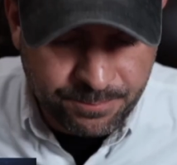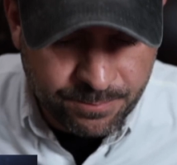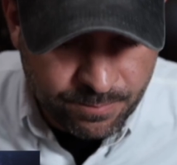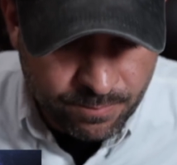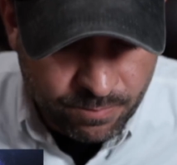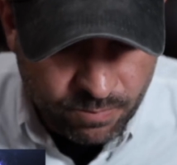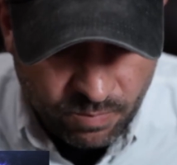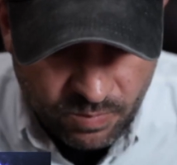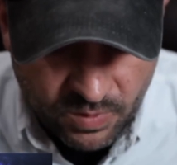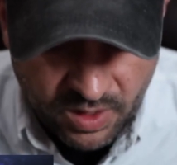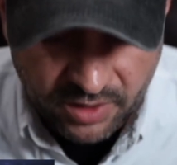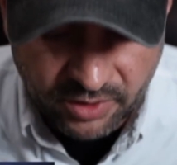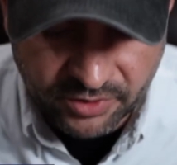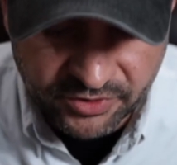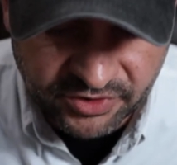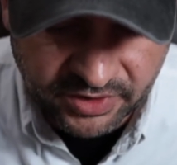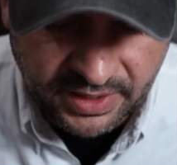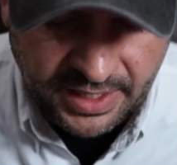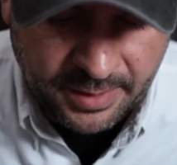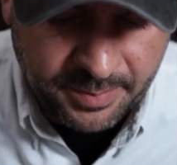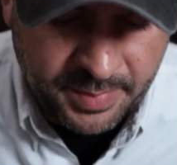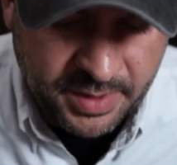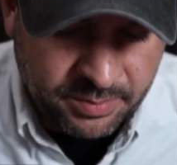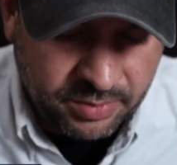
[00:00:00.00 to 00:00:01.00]
I know there's a lot
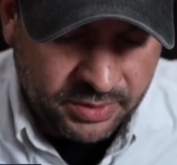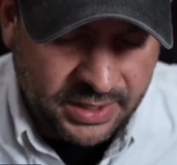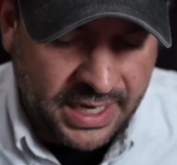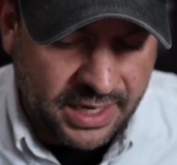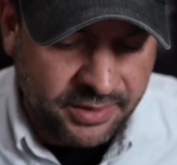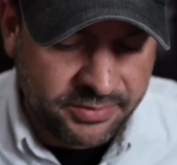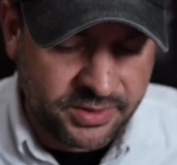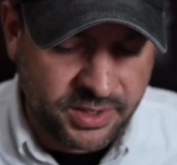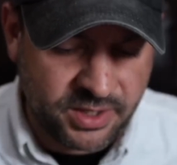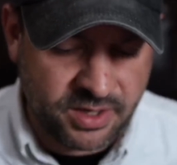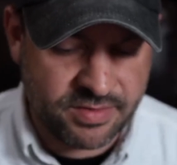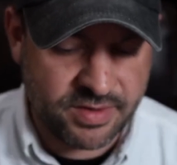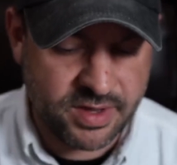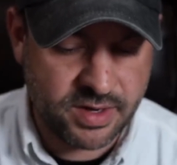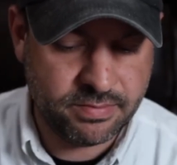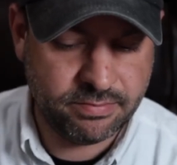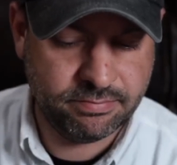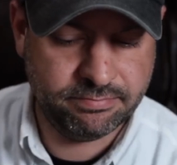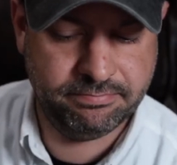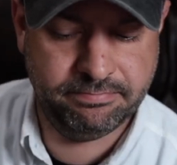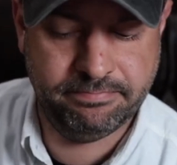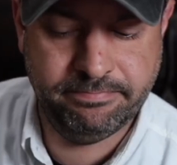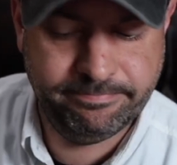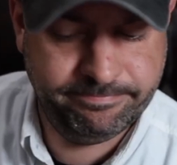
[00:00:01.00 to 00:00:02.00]
of people out there that
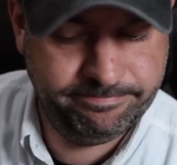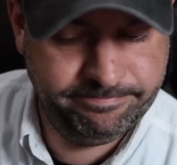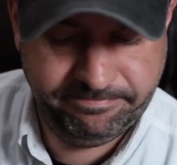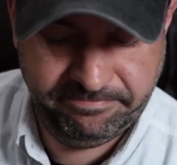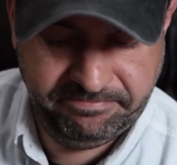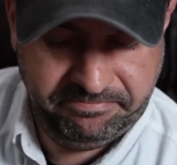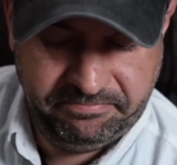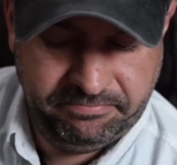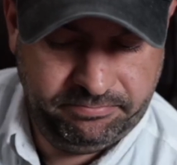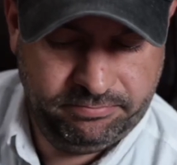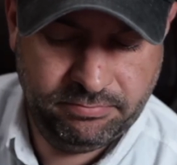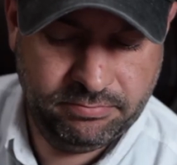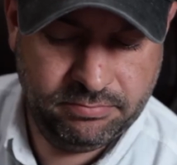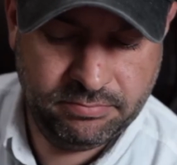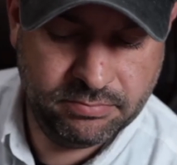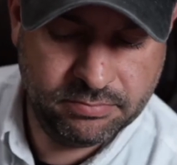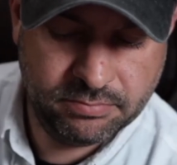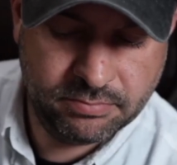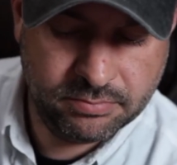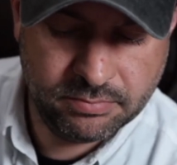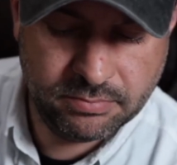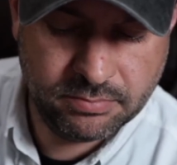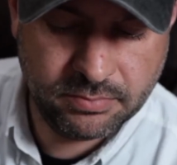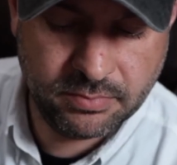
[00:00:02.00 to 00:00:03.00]

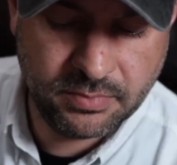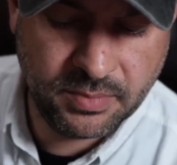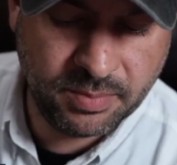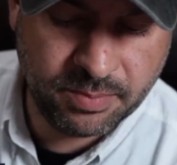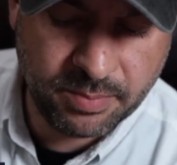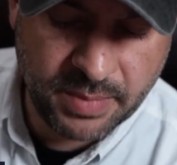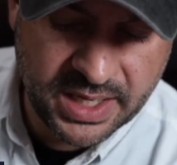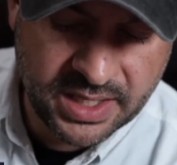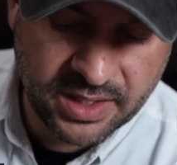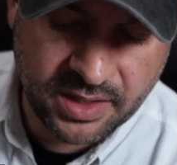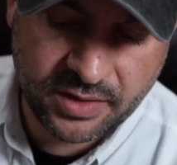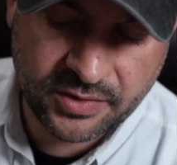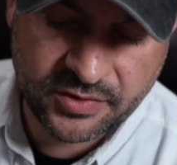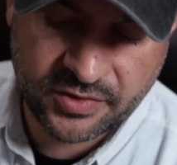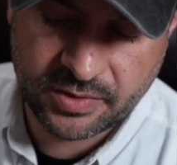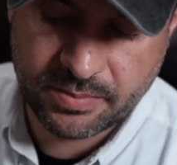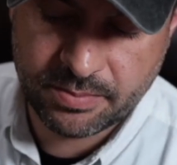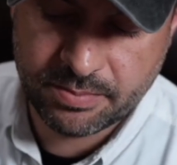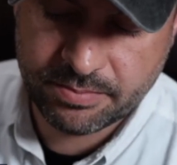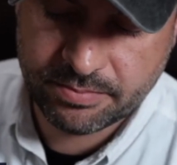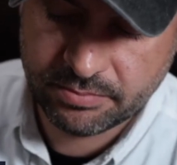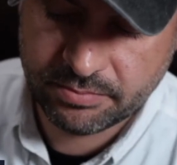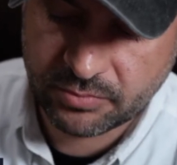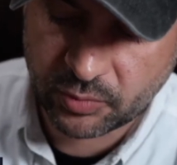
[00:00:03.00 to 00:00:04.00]
making
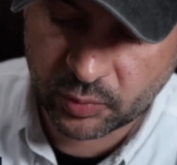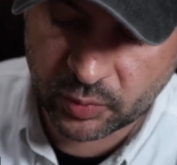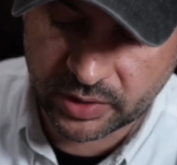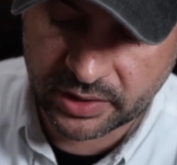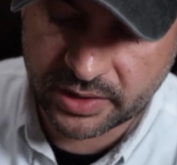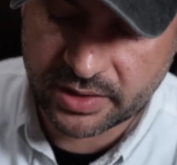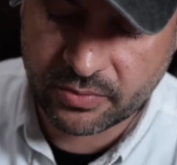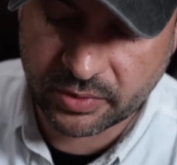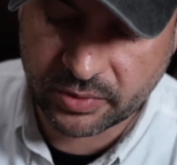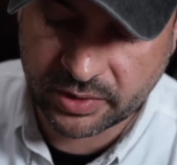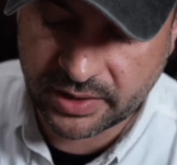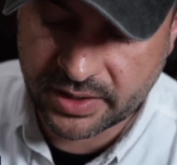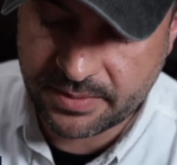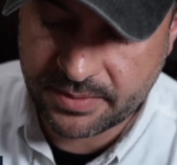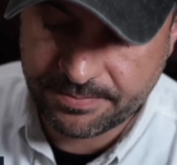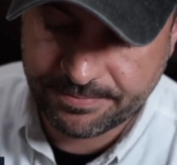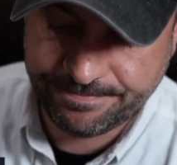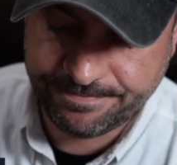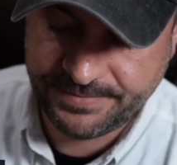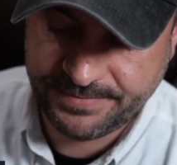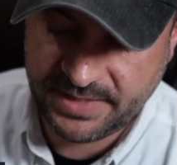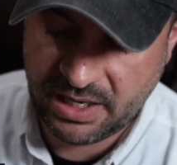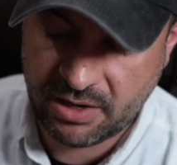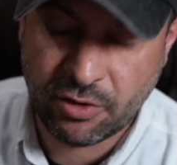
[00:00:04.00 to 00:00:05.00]
some really, really
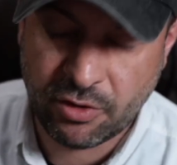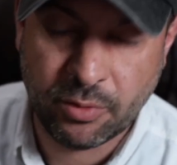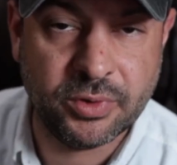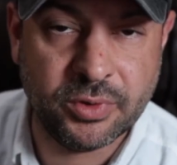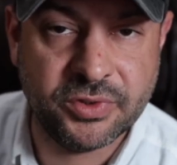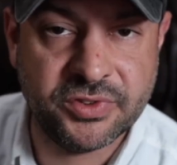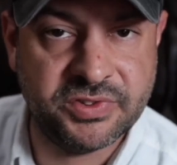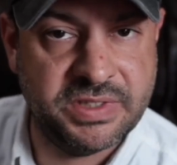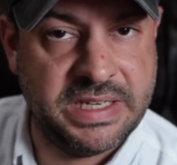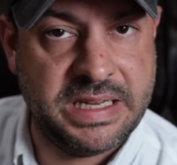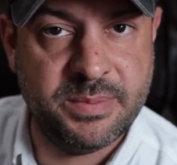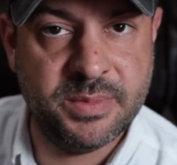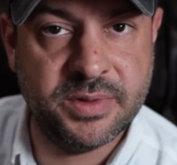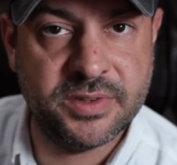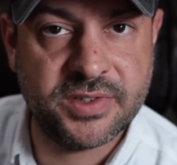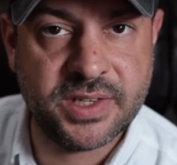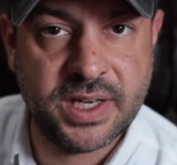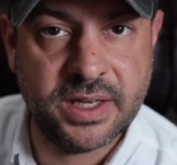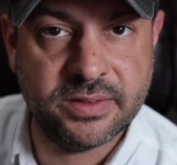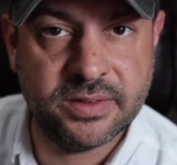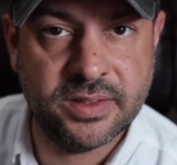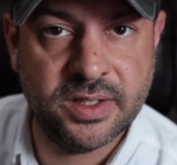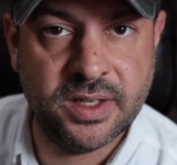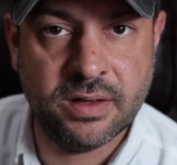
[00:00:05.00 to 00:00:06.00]
terrible statements
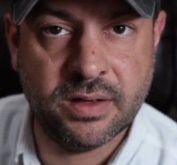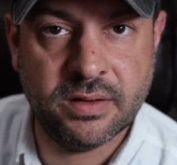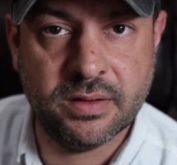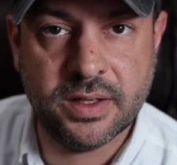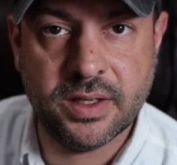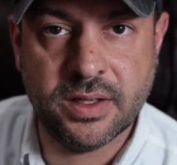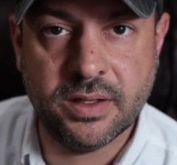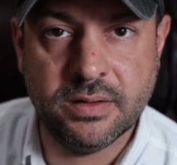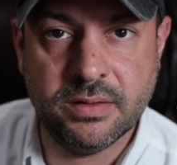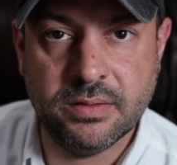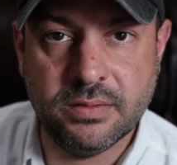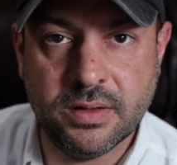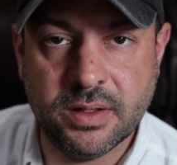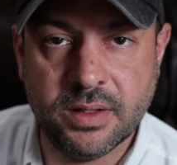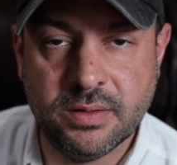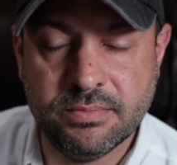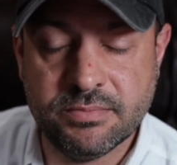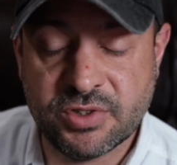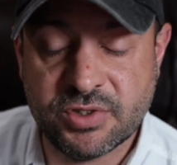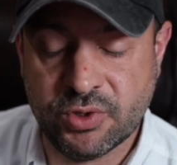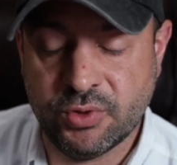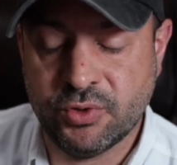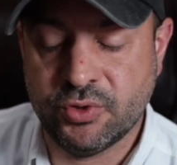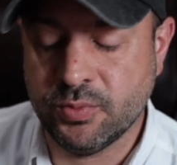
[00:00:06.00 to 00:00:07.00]
out there in
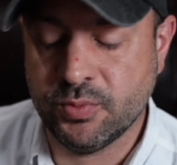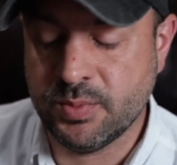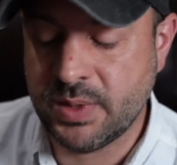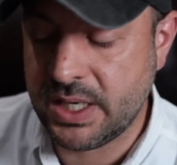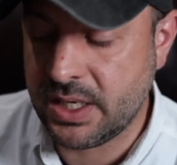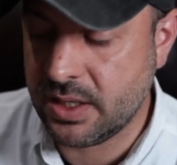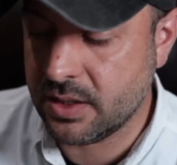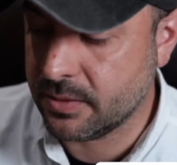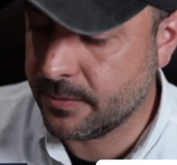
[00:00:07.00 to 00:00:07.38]
social media.